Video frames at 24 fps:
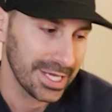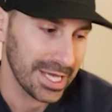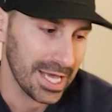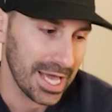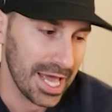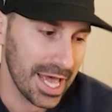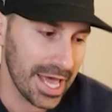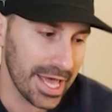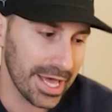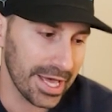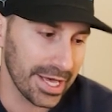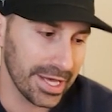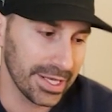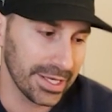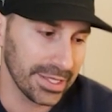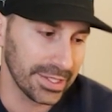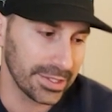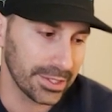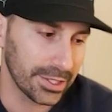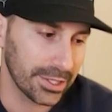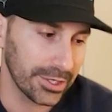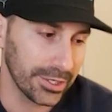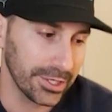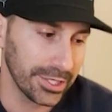And
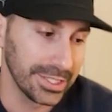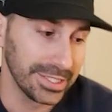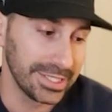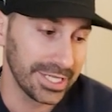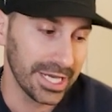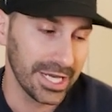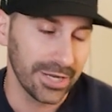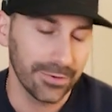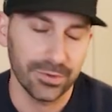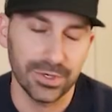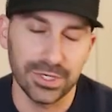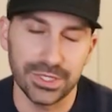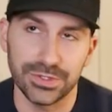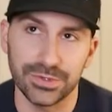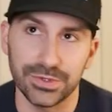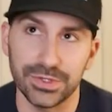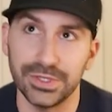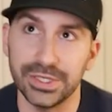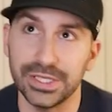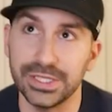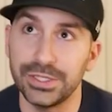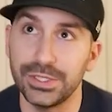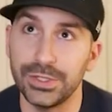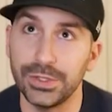her intent was
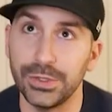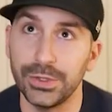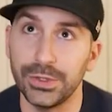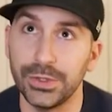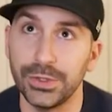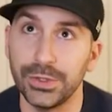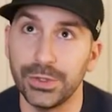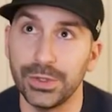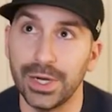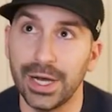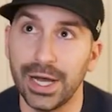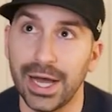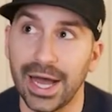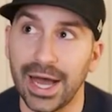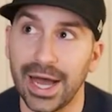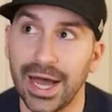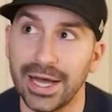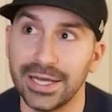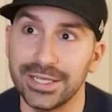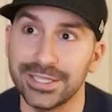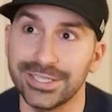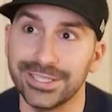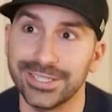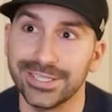really to
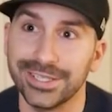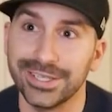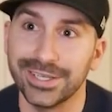ask